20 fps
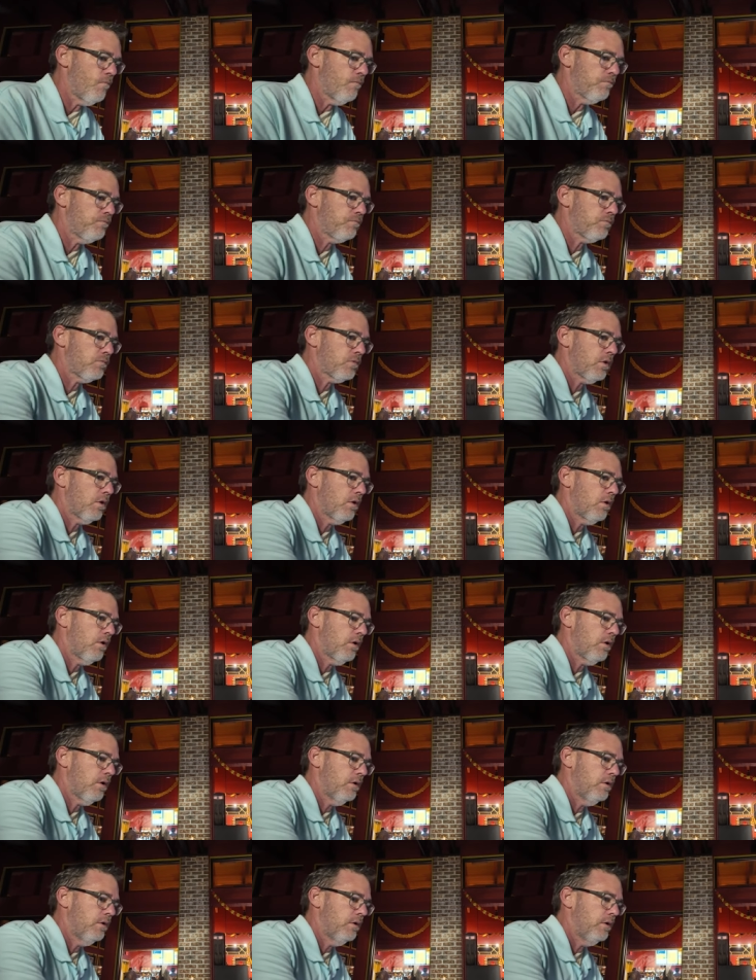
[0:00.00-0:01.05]
And puffed
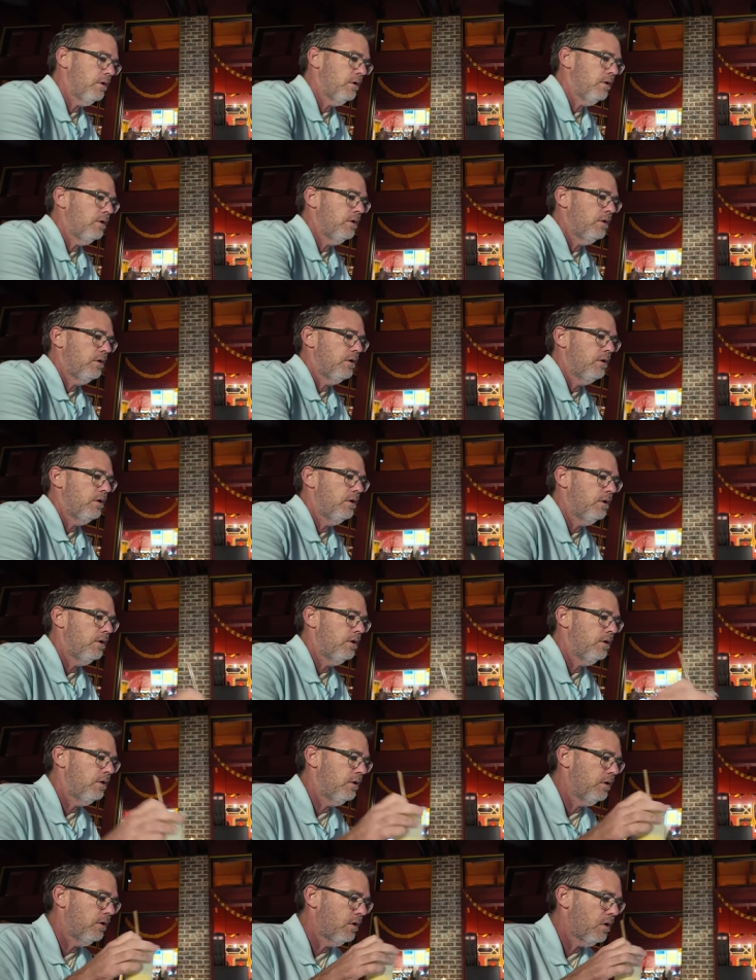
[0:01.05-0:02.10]
rice, and their
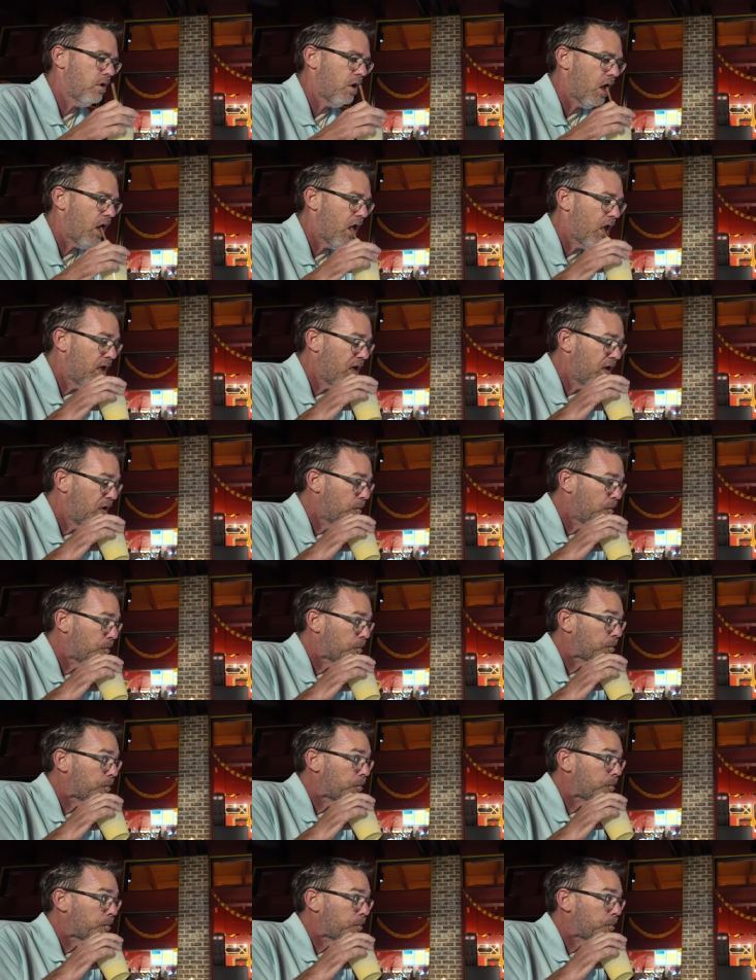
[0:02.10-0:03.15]
garbanzo beans, and
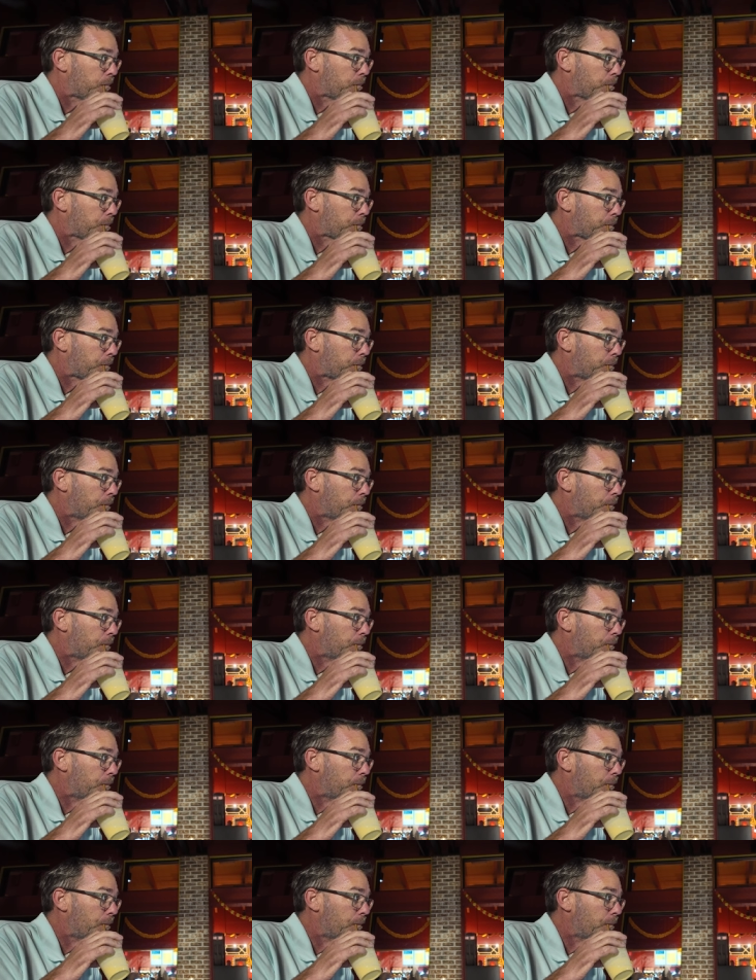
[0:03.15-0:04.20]
lettuce, and
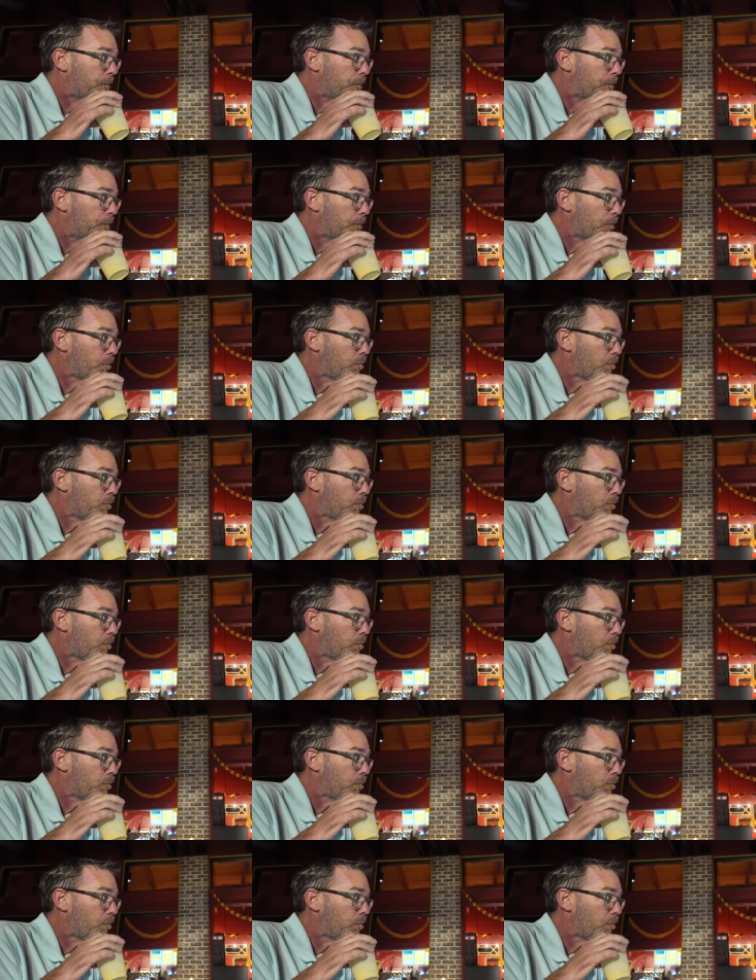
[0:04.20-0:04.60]
samosas, and